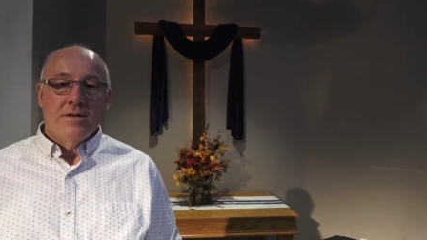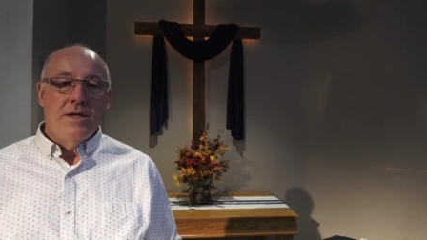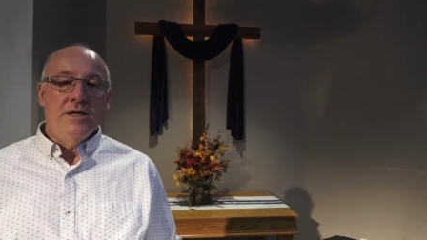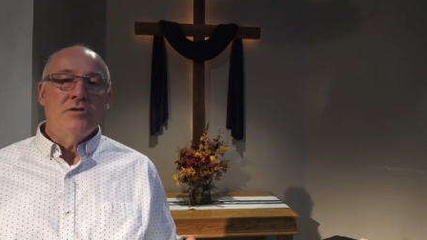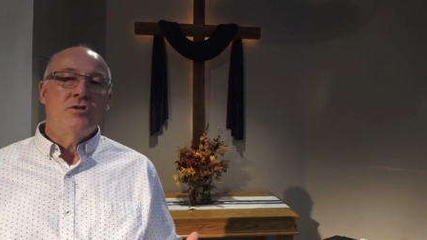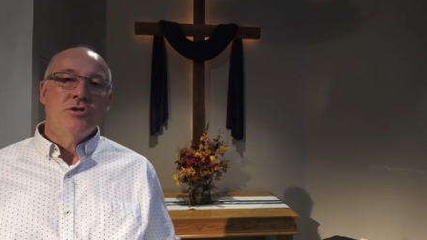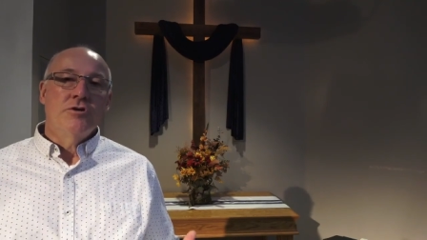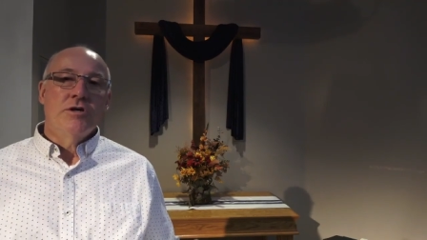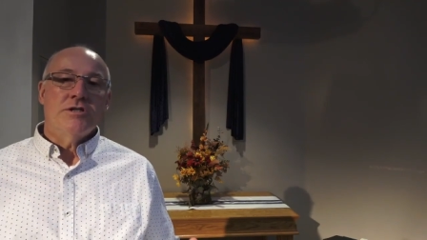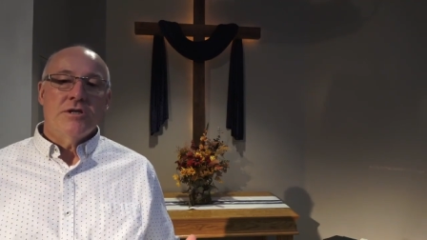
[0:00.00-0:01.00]
These
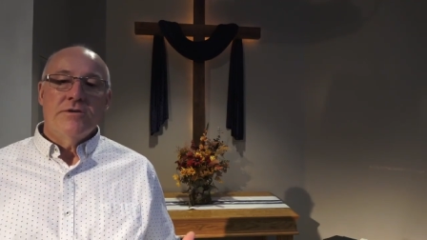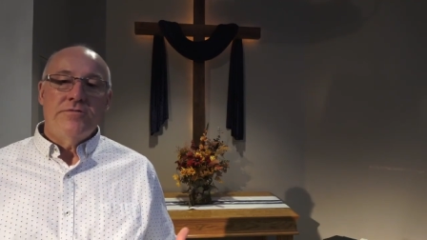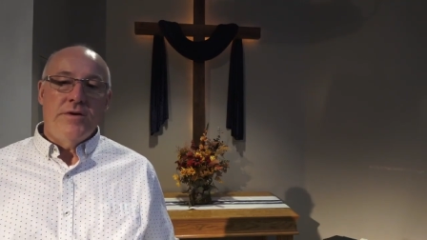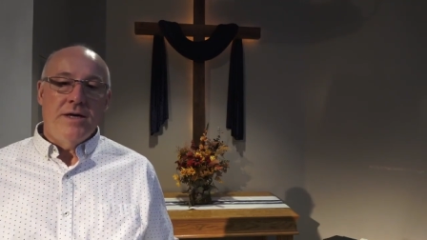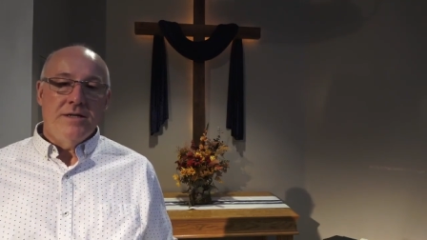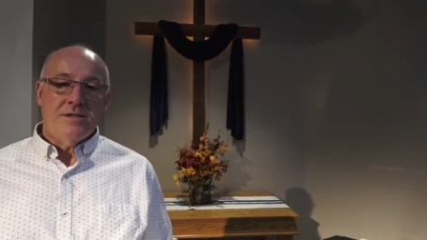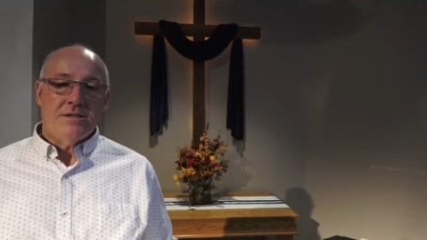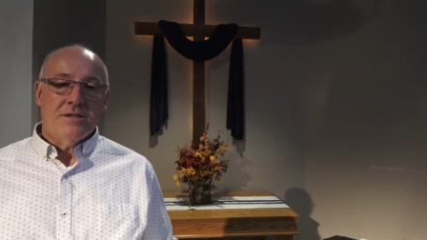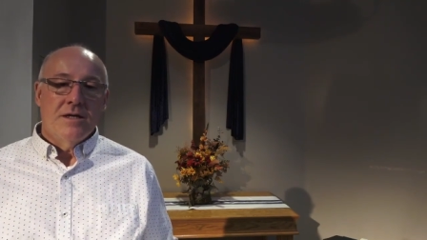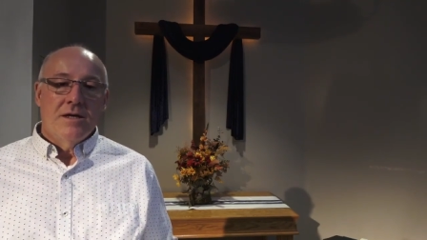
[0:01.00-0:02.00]
Jewish
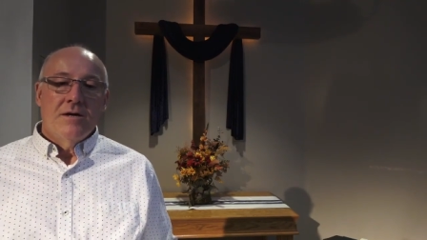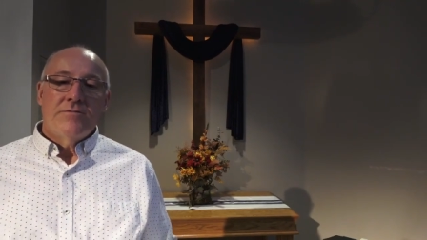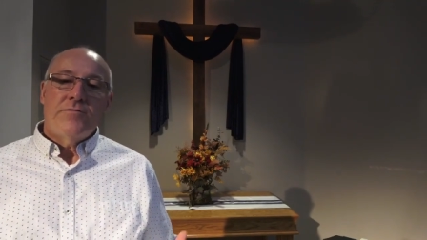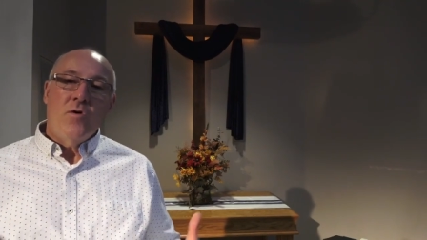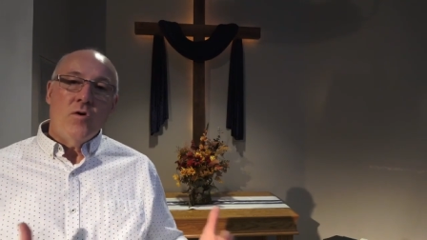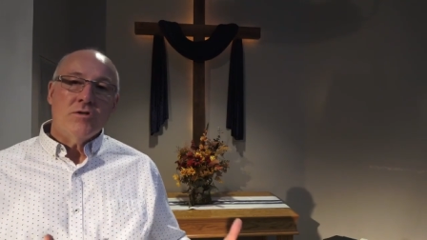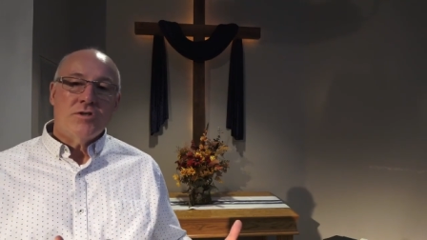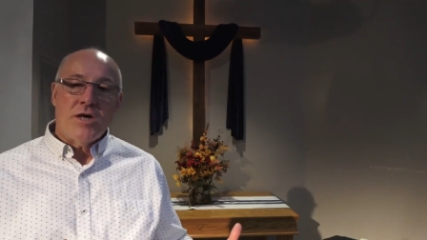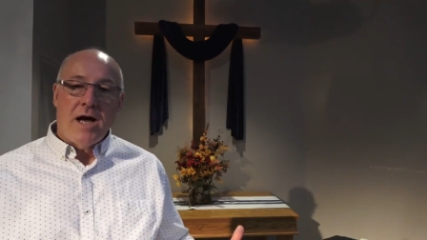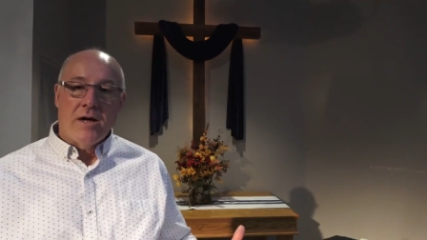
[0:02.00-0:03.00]
feasts
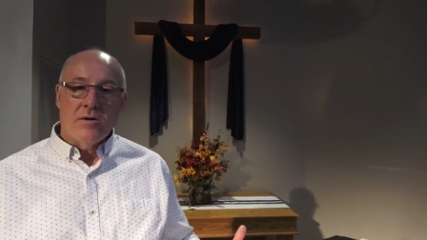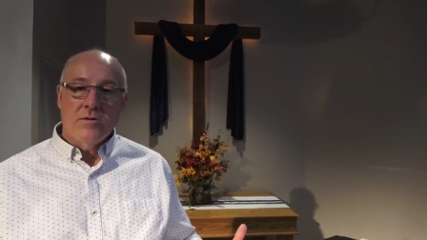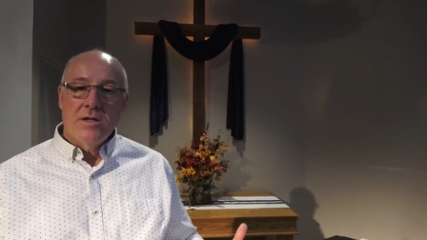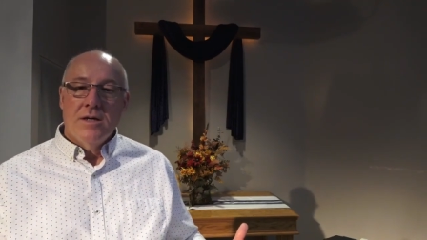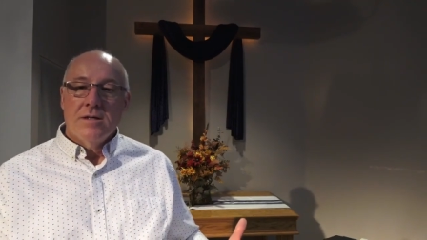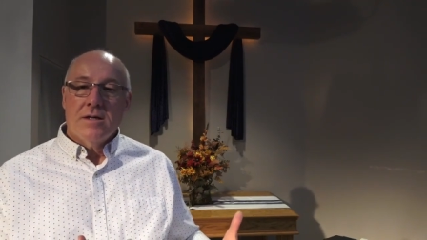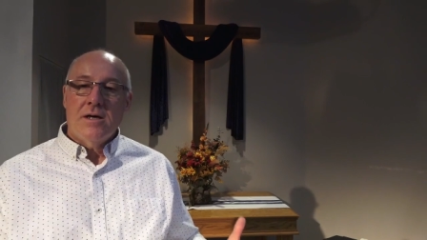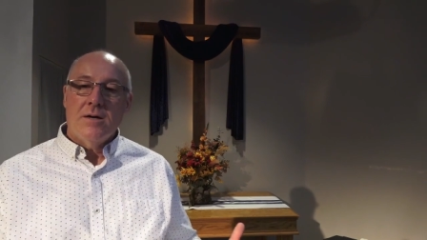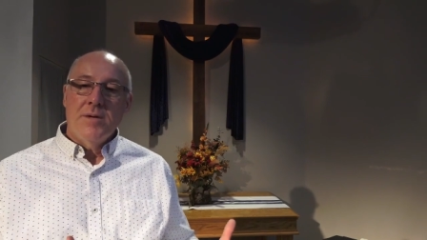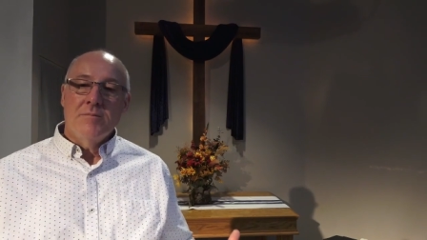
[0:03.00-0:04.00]
foreshadowed the
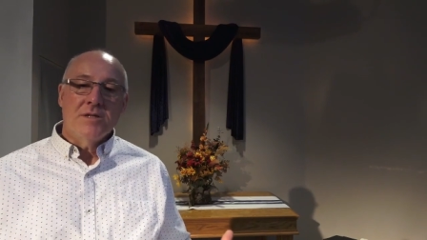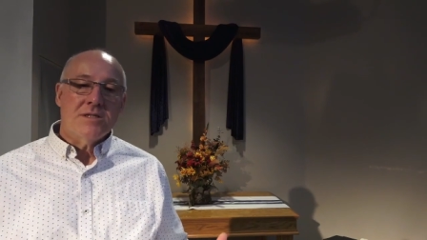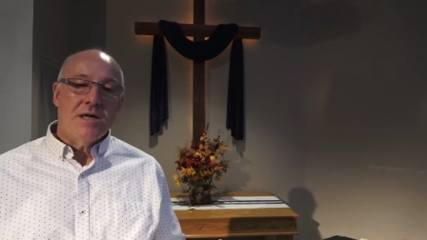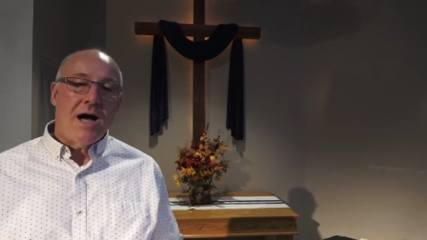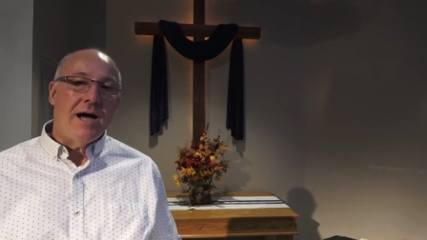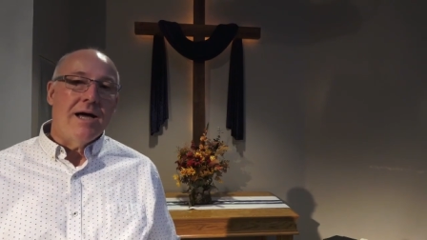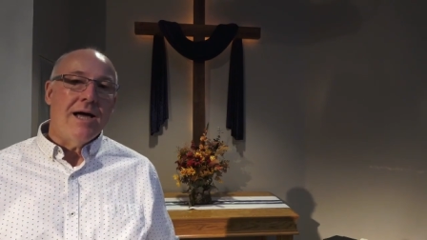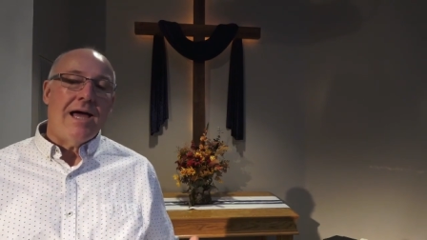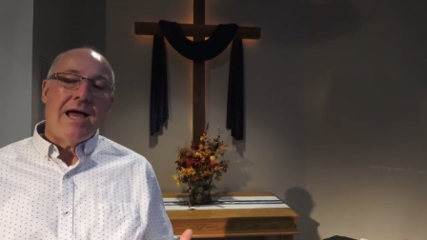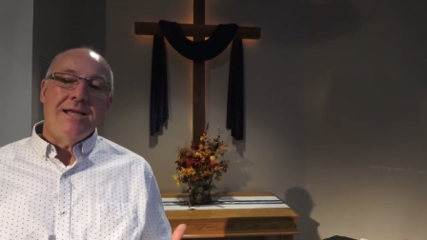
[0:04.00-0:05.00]
coming
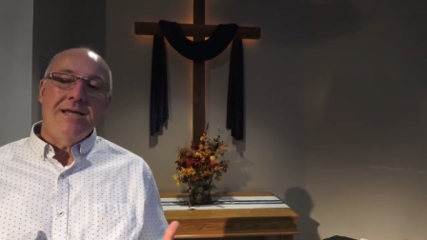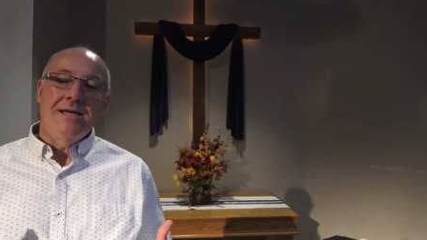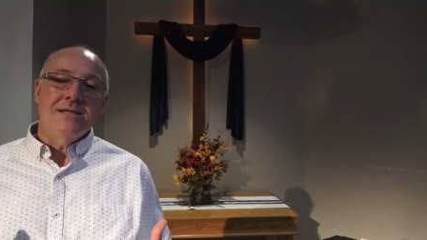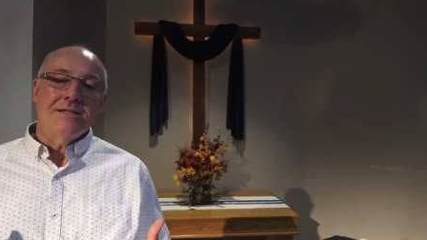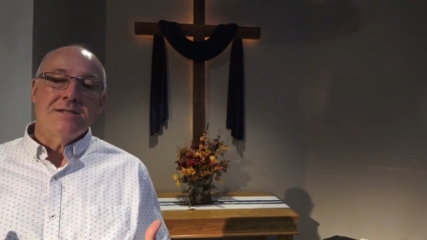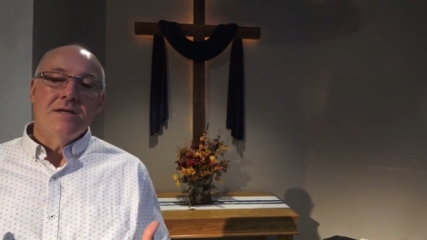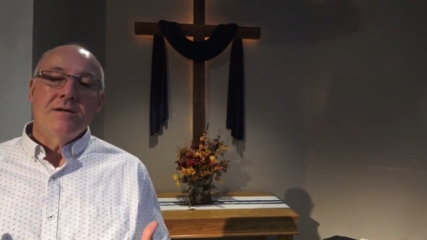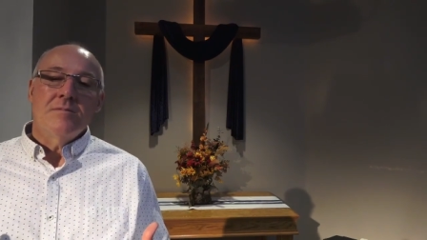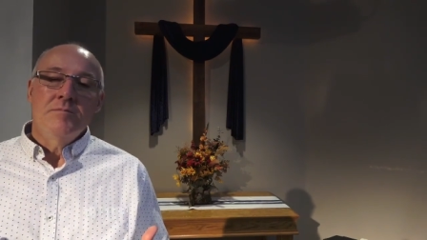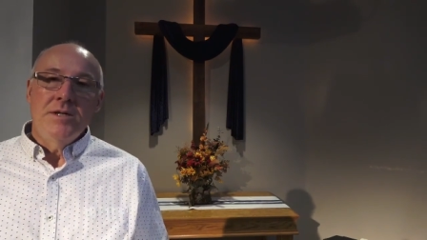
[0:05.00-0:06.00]
Messiah and
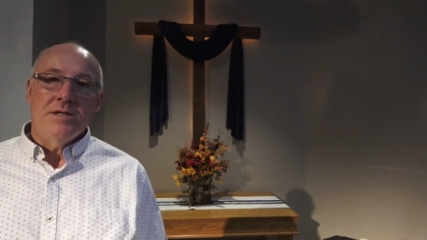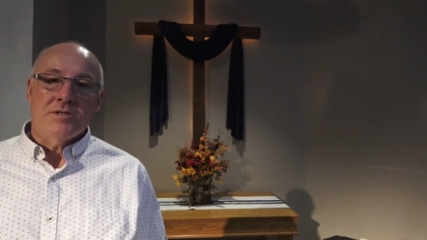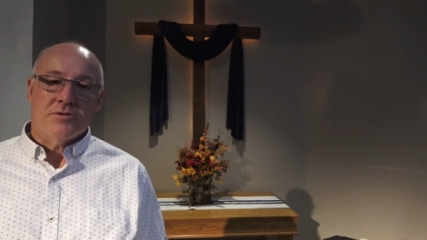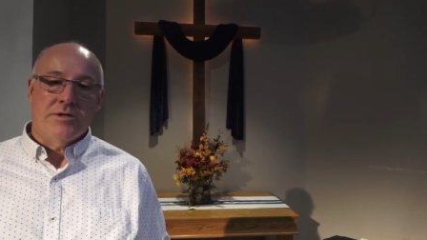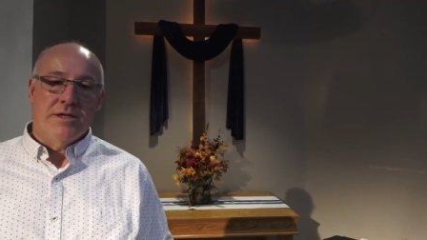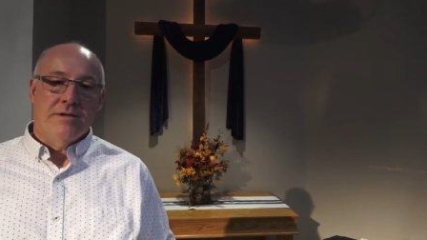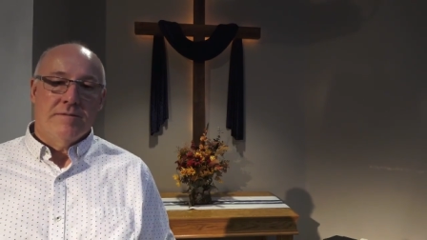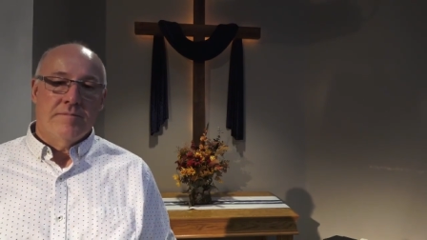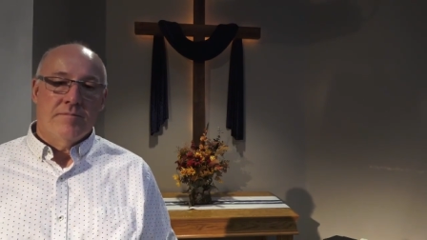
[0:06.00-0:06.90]
his ministry.